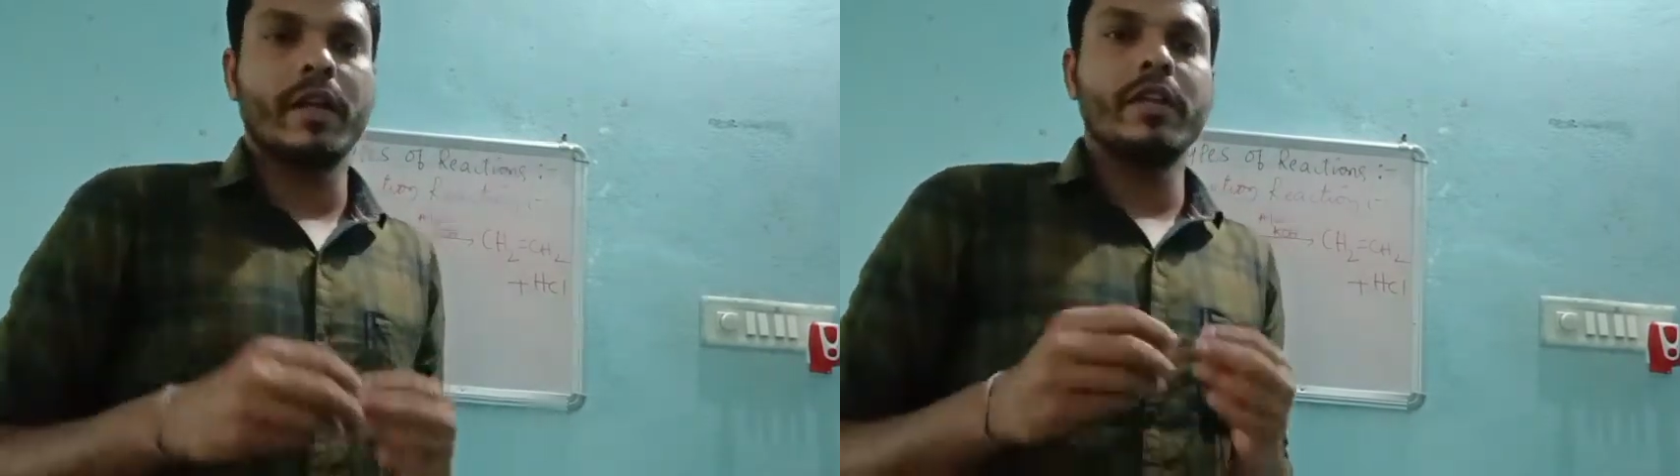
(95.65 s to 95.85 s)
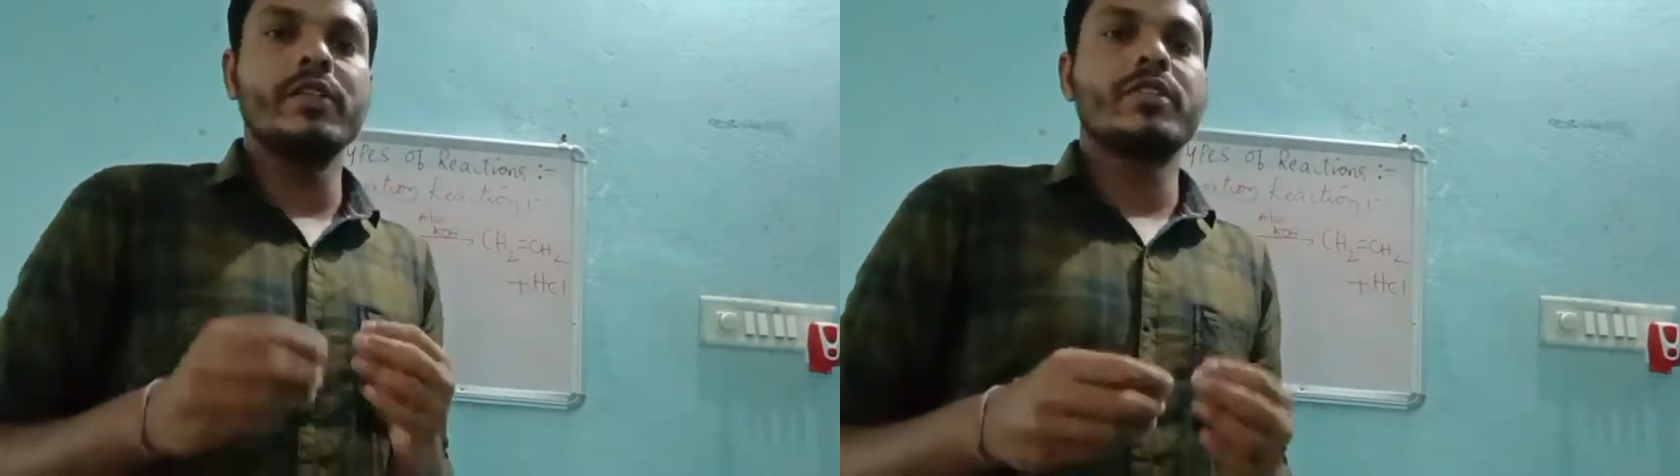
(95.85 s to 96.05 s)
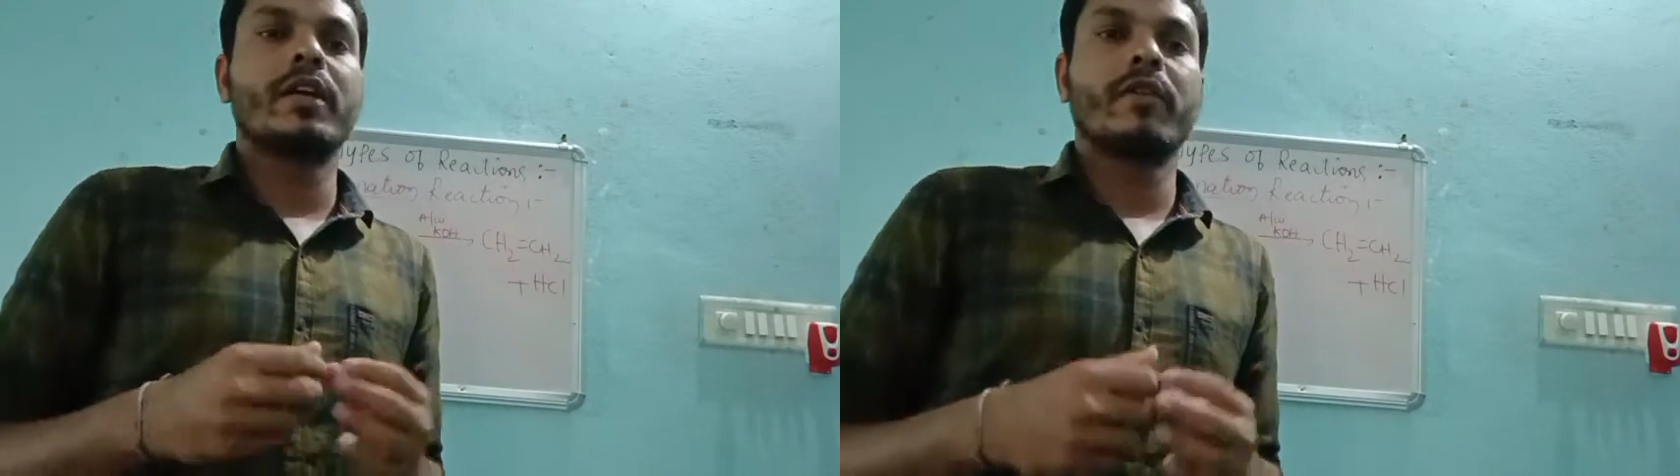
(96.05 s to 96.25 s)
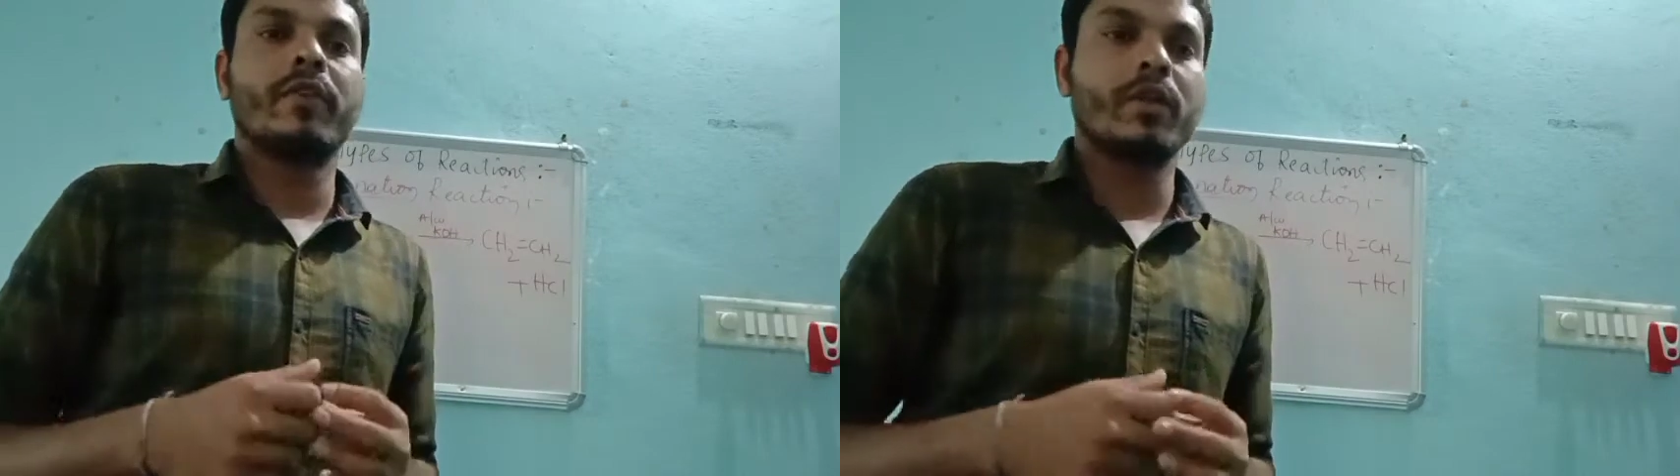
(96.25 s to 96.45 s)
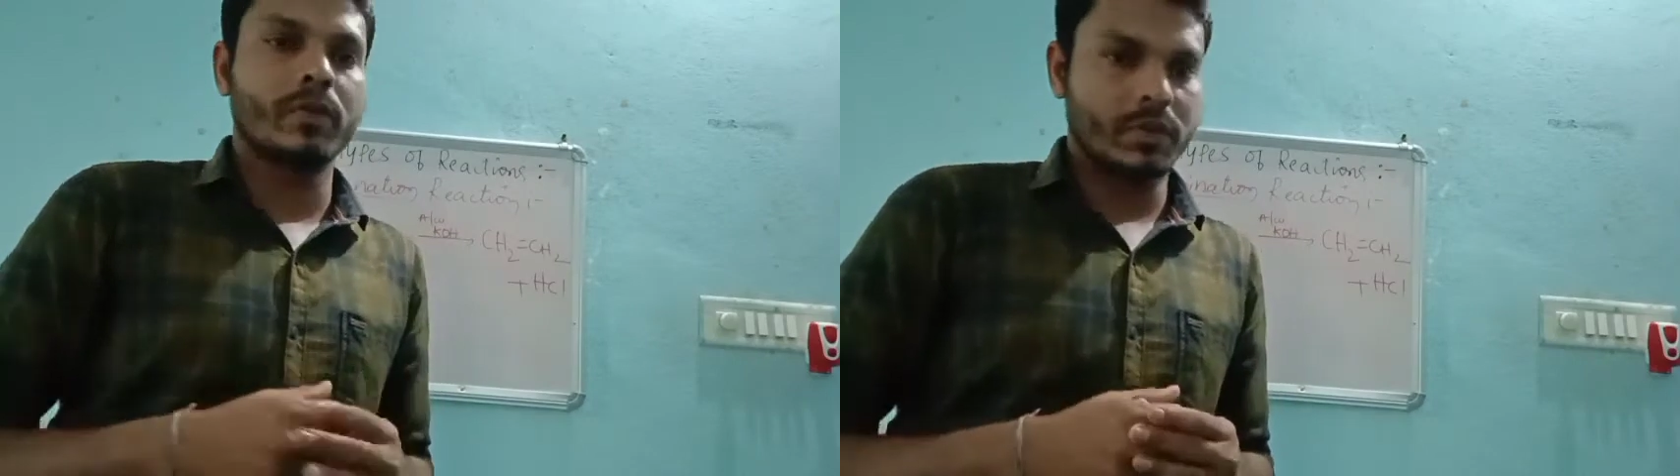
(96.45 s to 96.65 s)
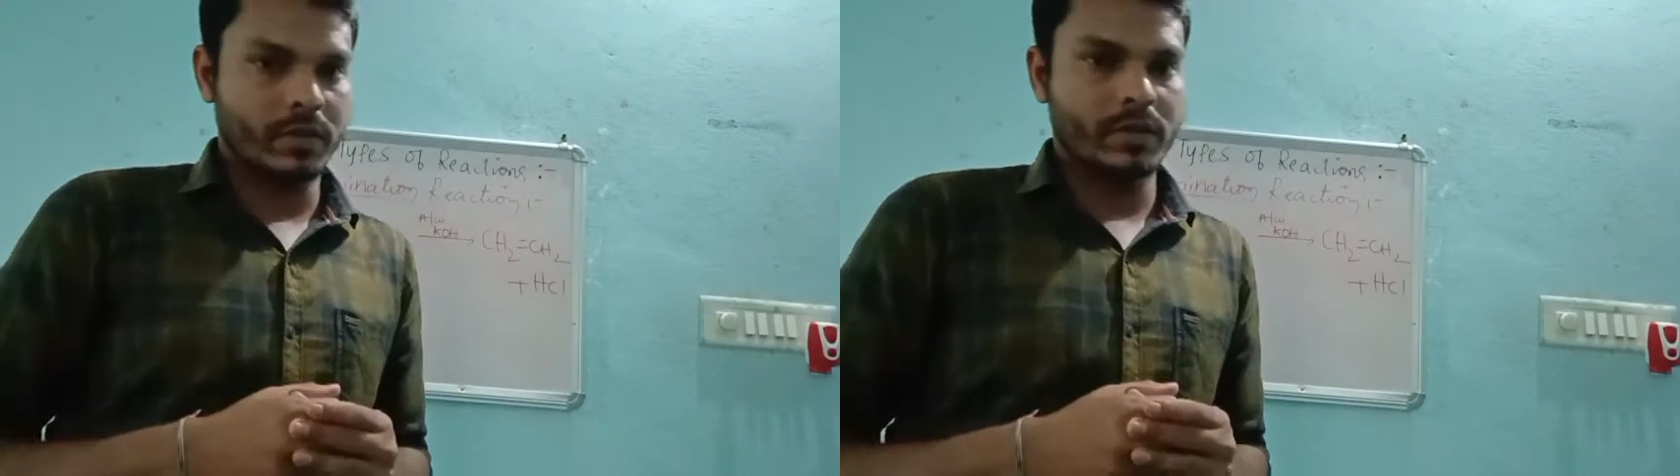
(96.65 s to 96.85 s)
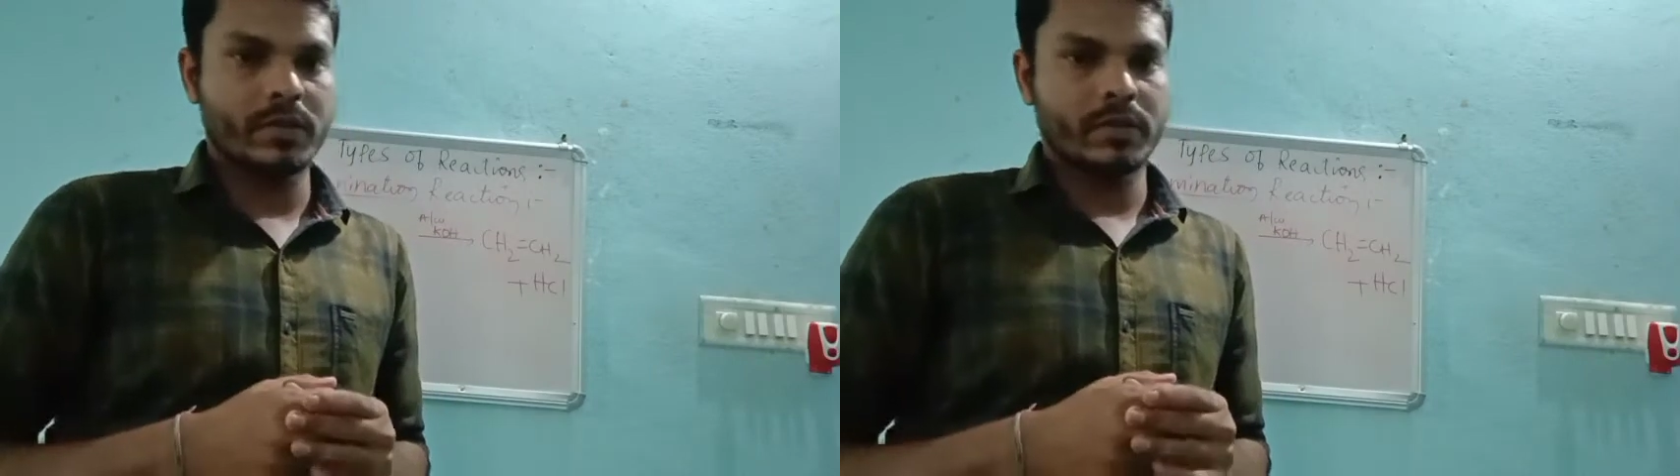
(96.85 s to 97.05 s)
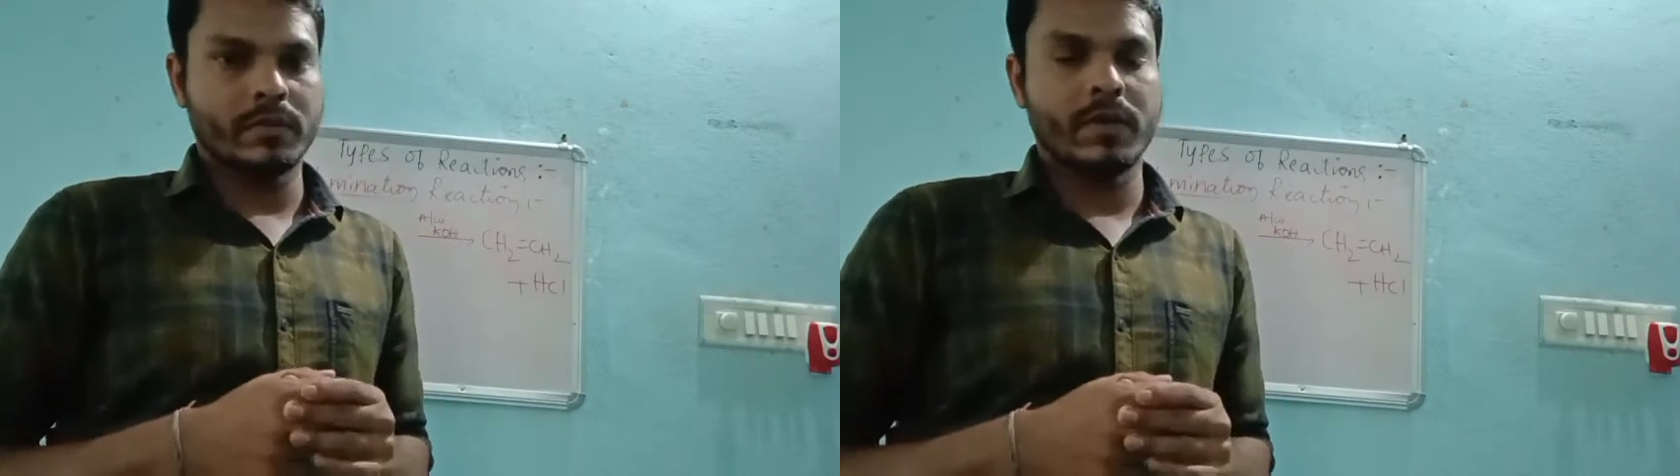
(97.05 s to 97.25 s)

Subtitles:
each and every questions.